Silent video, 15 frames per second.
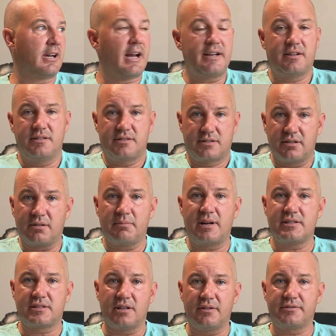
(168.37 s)
I consider
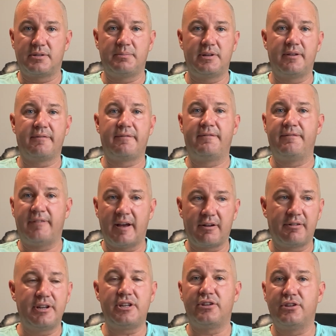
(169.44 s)
myself to be a
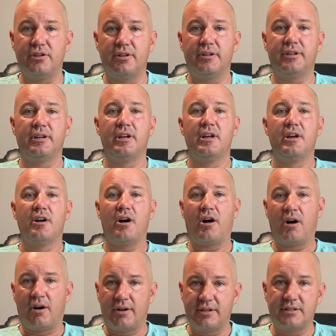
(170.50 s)
very good,
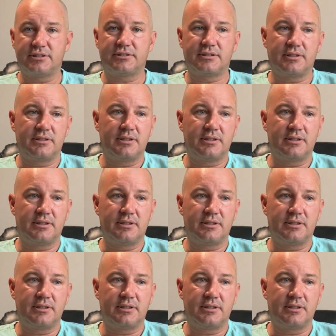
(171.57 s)
honest